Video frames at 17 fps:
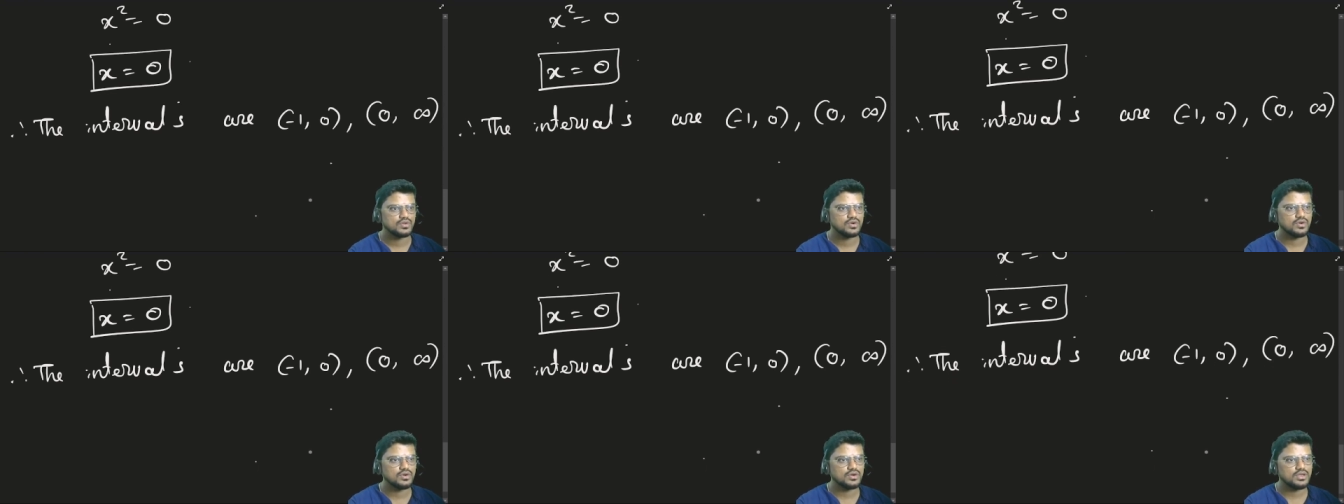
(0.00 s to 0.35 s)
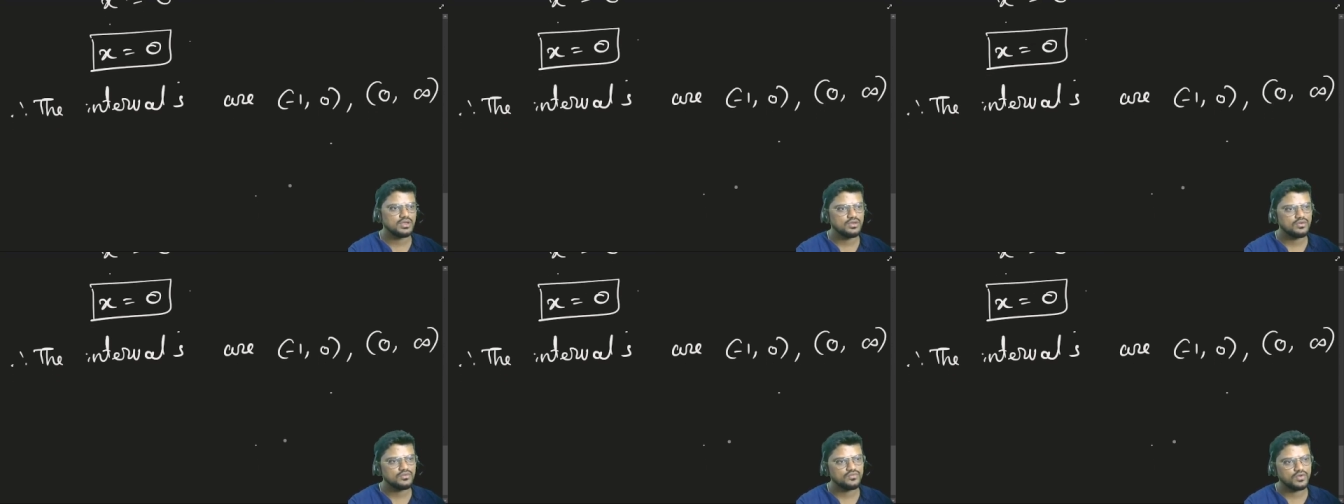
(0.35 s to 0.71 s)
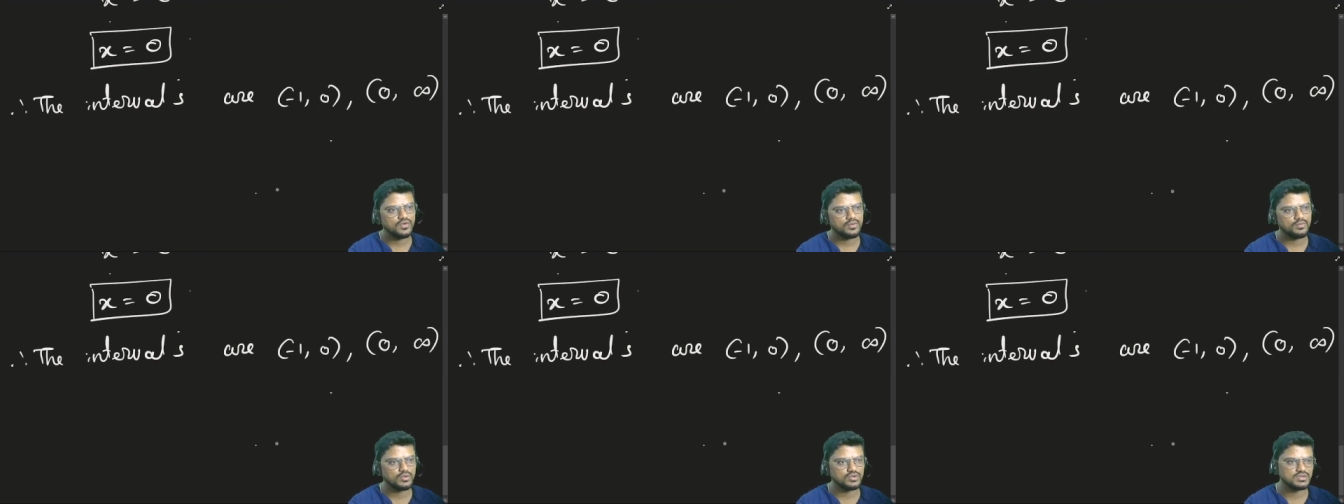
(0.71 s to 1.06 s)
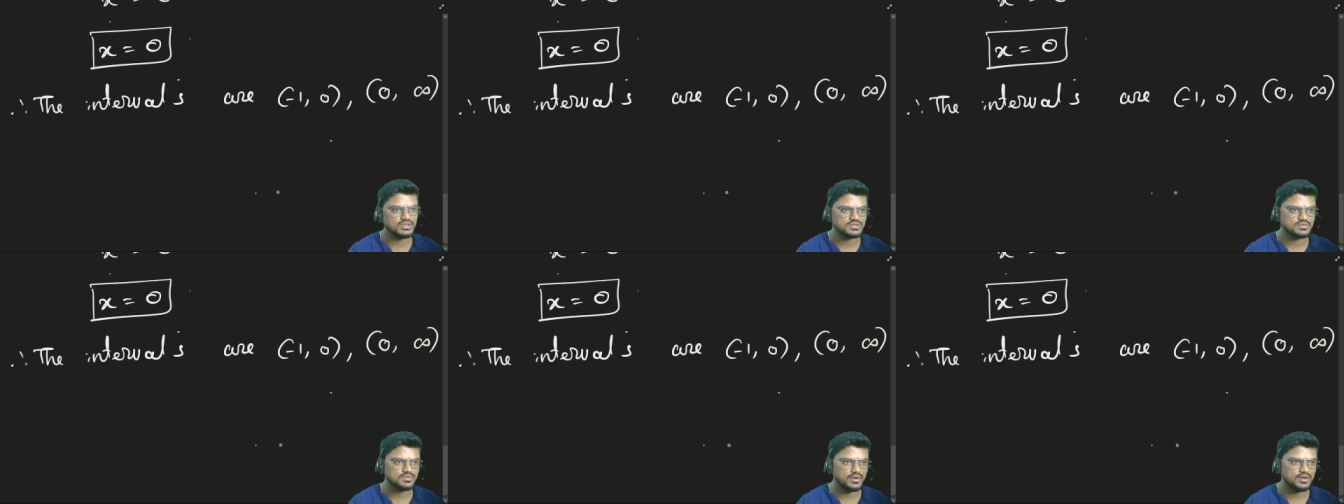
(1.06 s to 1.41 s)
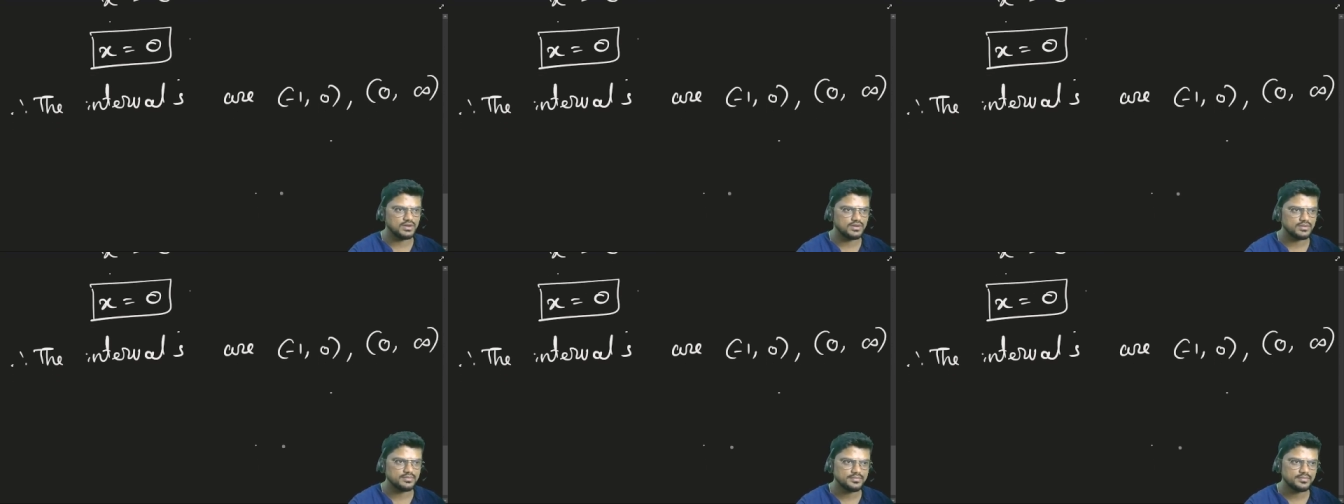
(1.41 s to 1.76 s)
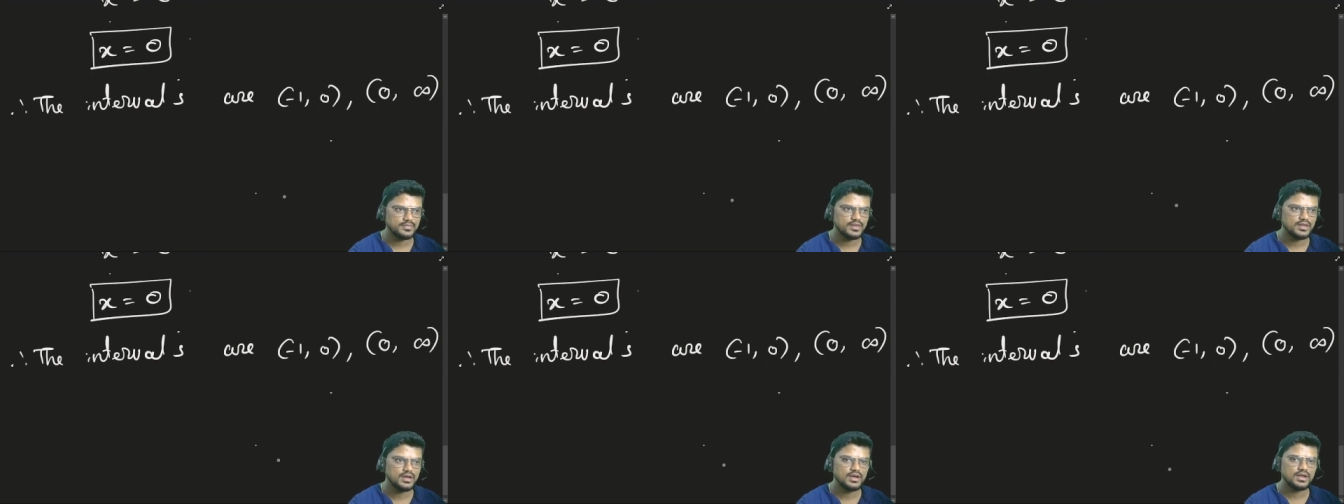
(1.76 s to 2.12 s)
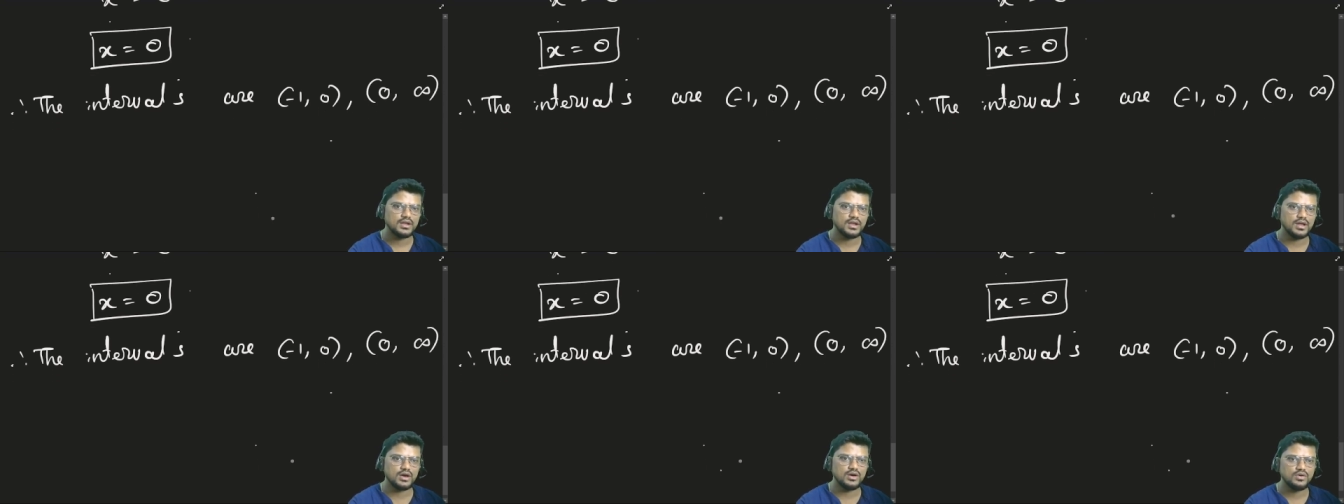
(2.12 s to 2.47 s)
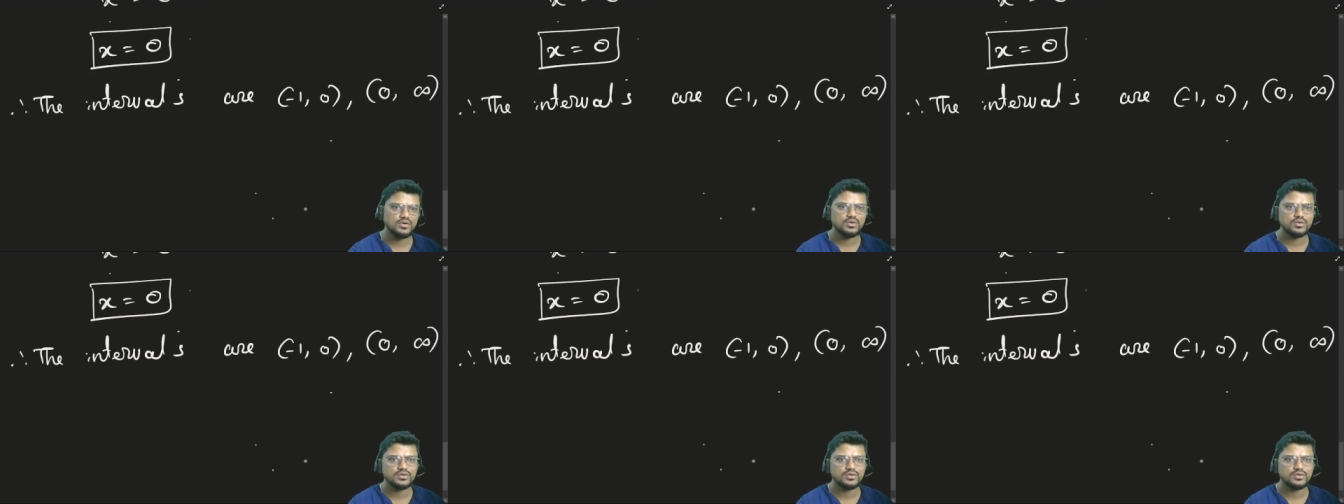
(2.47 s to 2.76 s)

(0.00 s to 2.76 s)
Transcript: Okay, for both this point. Now,